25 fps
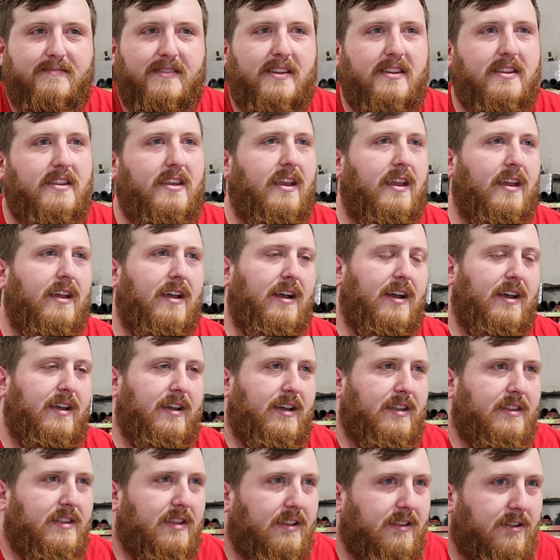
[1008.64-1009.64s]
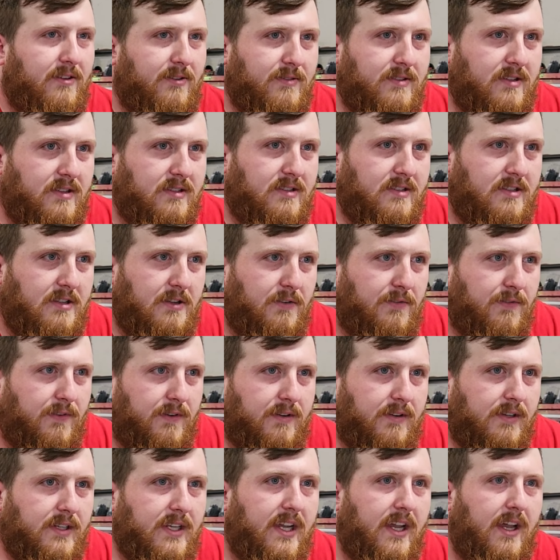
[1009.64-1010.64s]
Yeah, I think there was a
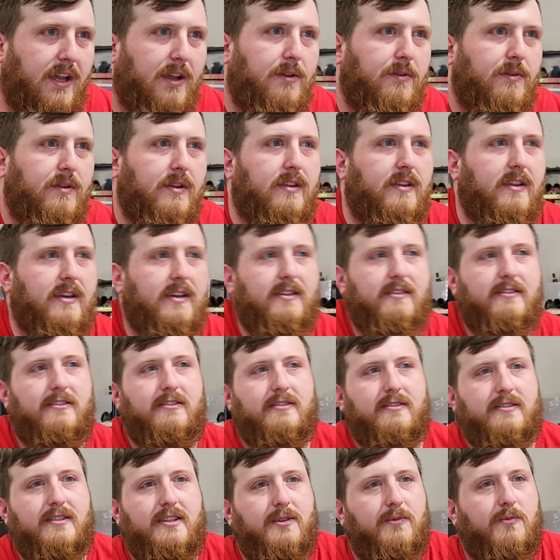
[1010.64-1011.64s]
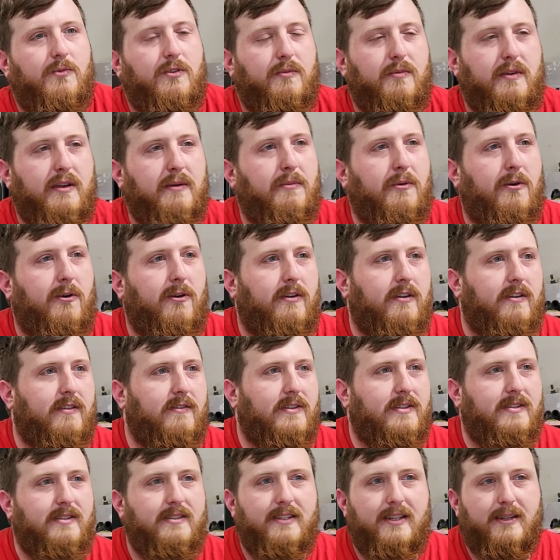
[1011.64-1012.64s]
silver coyote that just didn't want to be a part of it.